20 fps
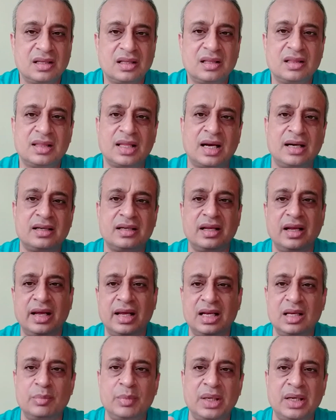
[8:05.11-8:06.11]
that
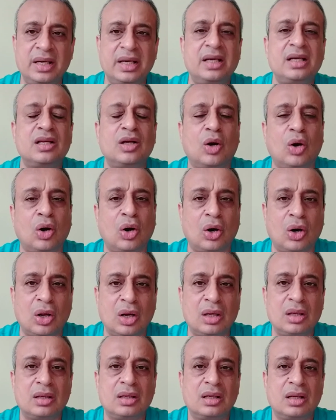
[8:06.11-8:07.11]
eliminate
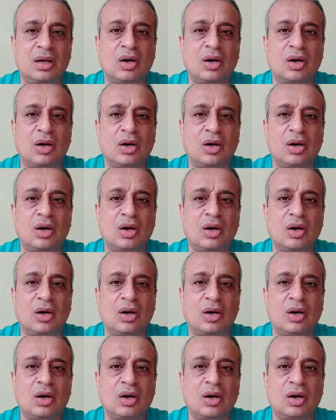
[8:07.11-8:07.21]
all